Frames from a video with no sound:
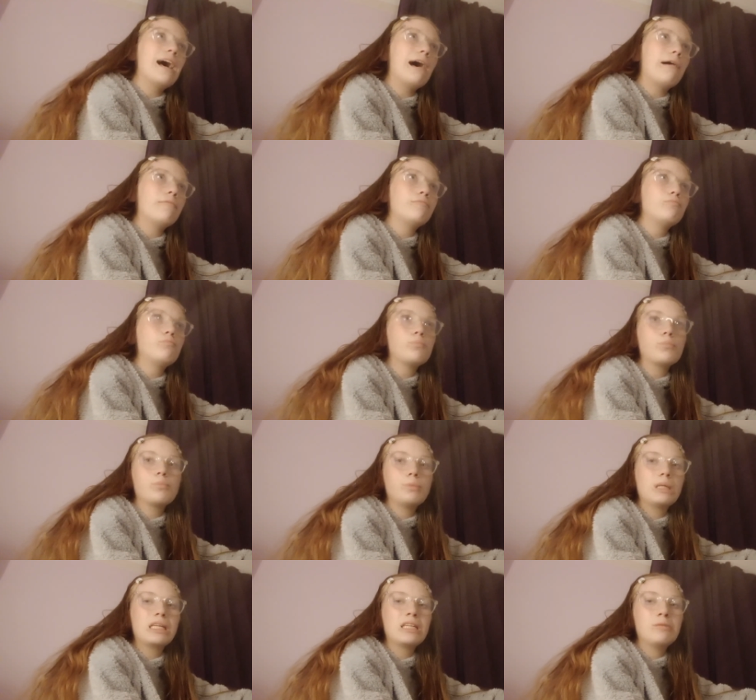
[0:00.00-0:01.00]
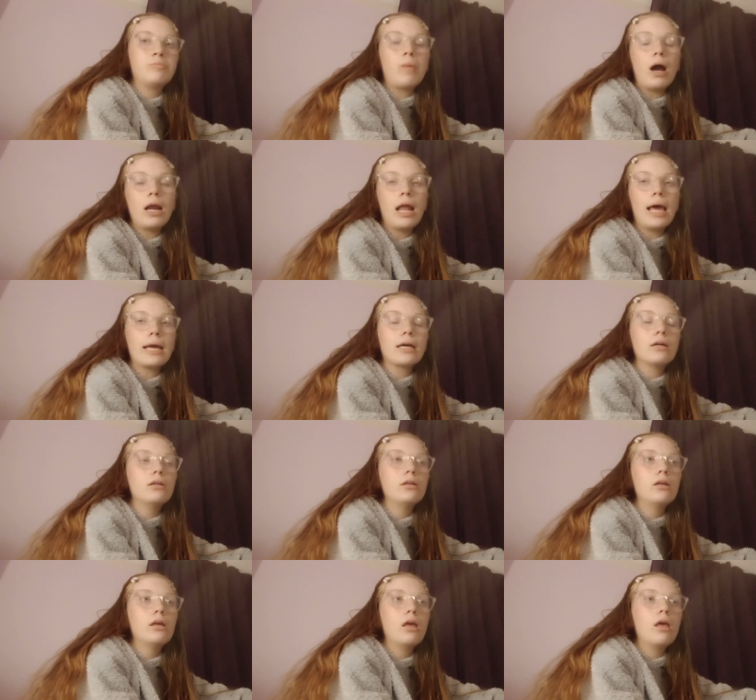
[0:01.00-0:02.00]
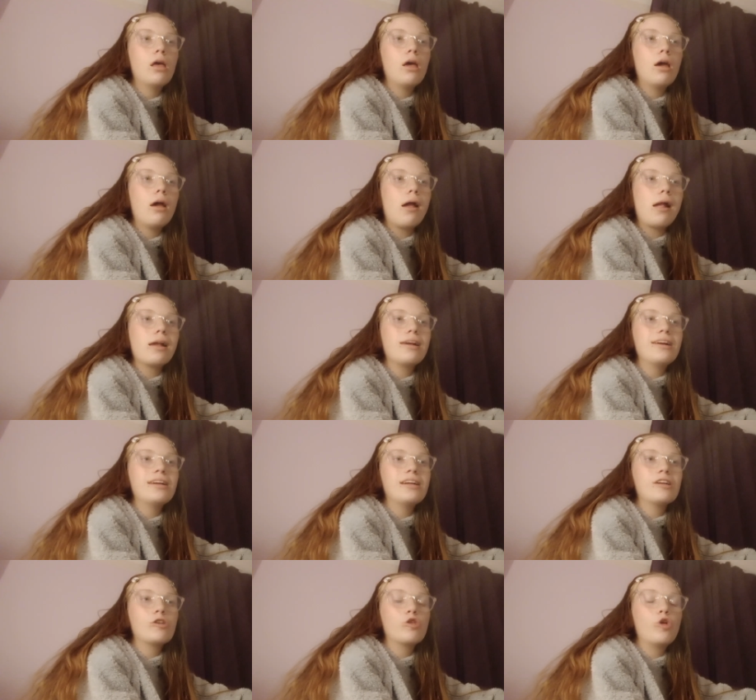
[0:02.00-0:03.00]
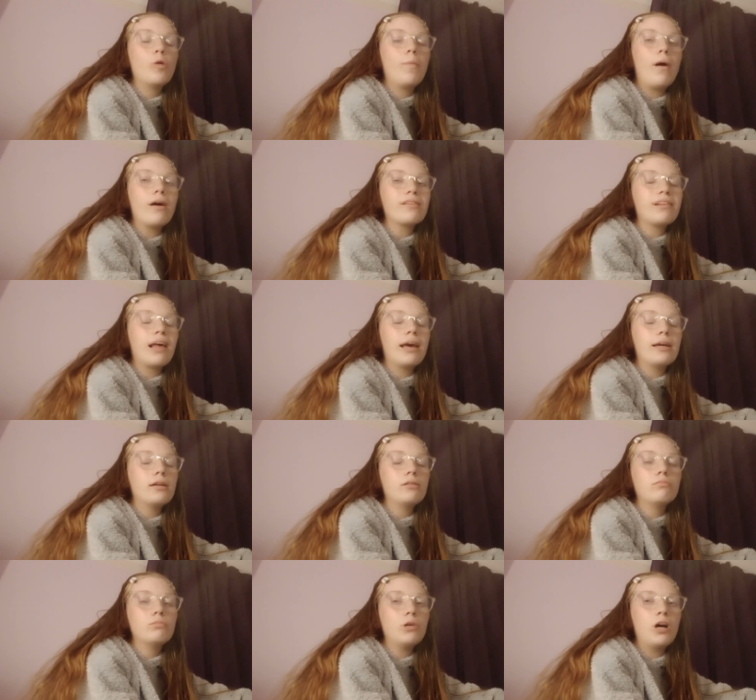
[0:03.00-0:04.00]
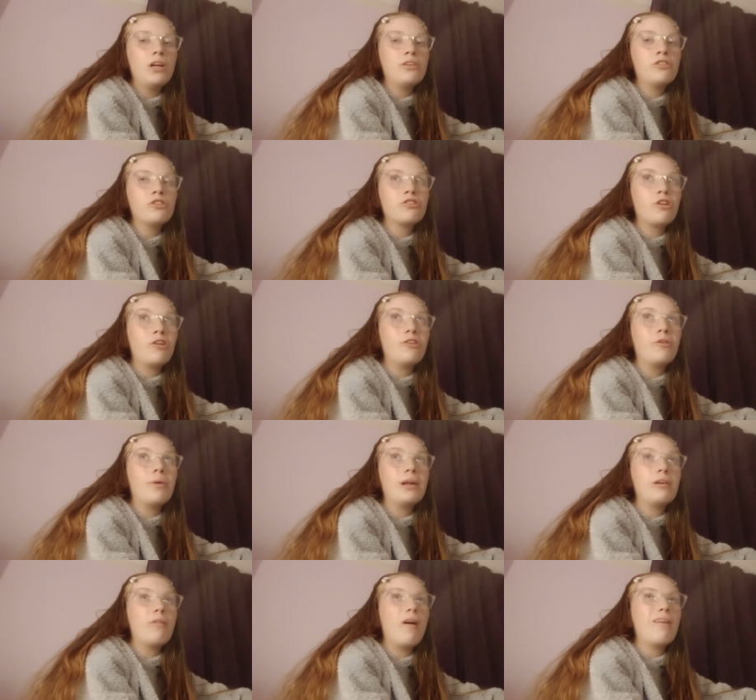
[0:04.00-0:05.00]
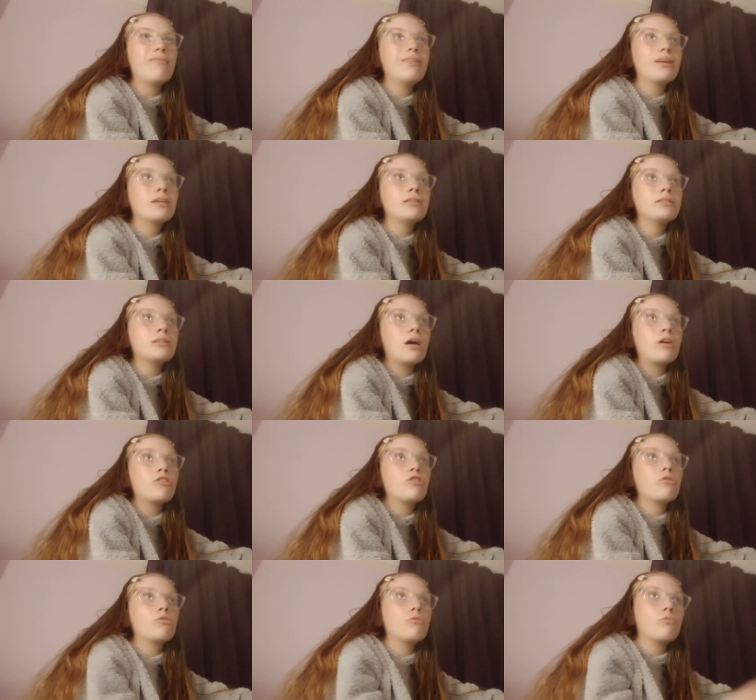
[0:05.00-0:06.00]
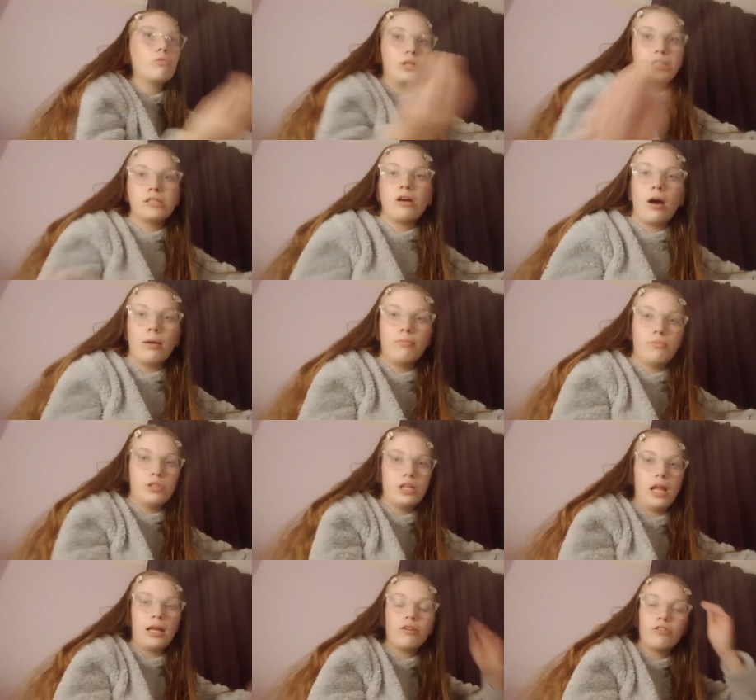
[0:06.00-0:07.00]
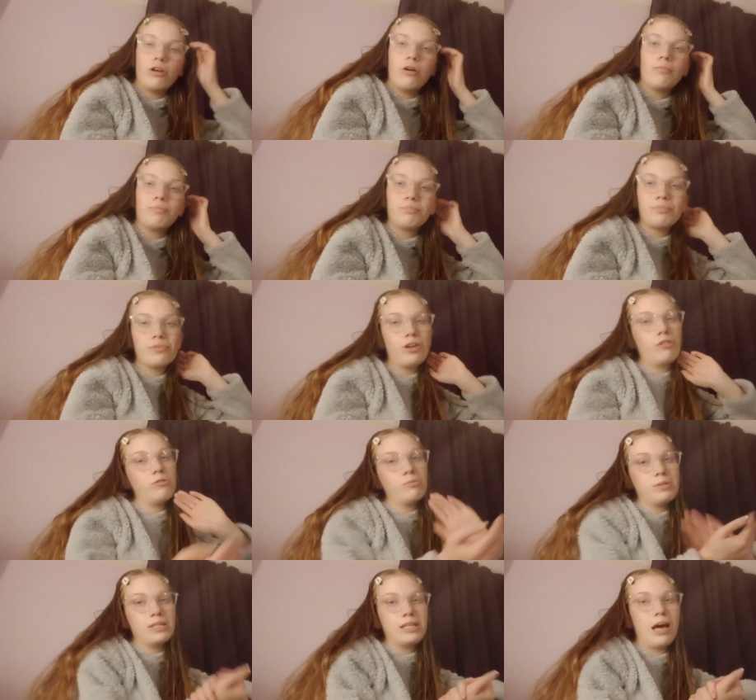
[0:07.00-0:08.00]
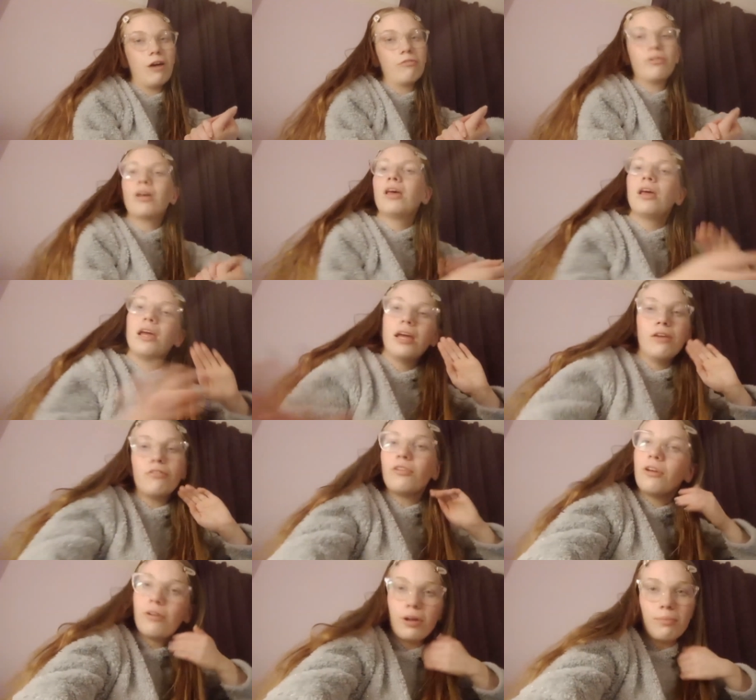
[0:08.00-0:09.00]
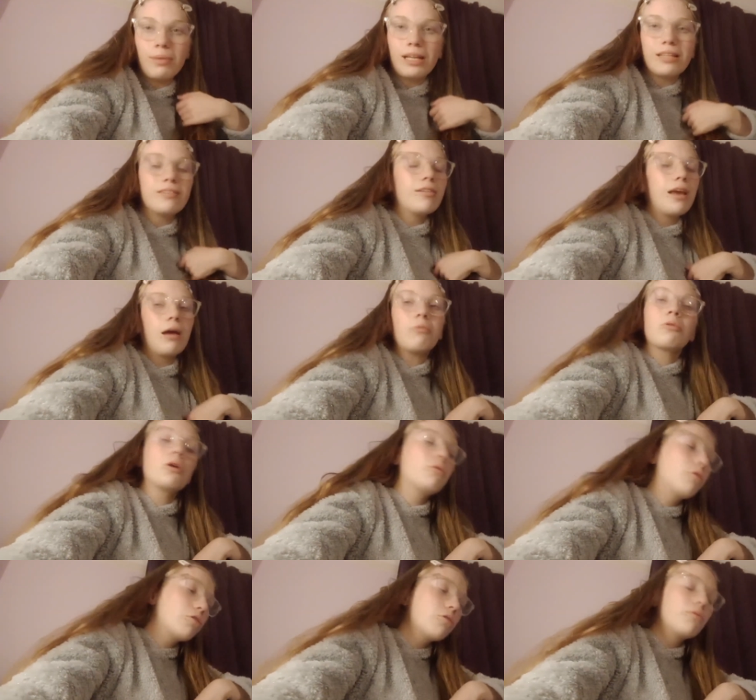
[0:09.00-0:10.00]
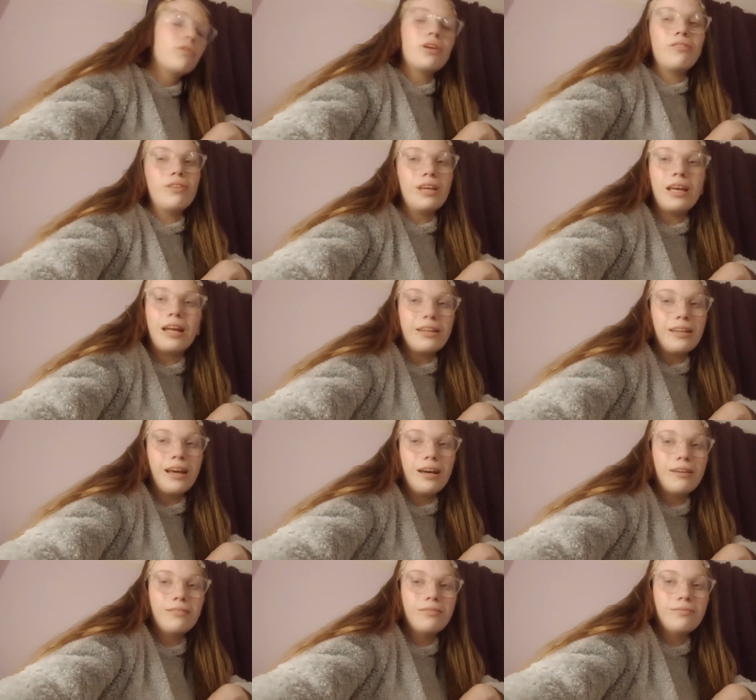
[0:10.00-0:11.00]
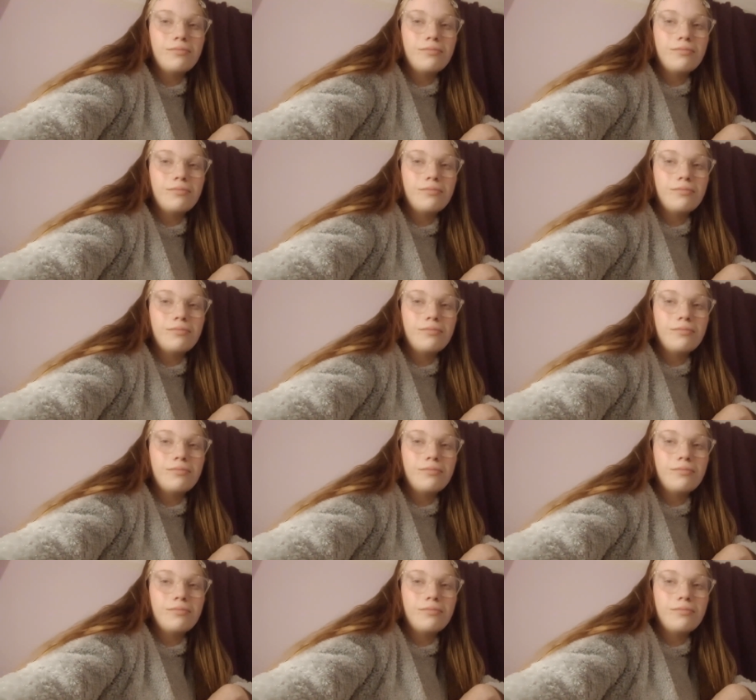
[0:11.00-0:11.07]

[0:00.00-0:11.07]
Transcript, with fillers: yeah, because by like quarter past eight, I just don't do any work because I just need time to like chill and myself, if you know what I mean. So yeah, I'm not watching TV and yeah.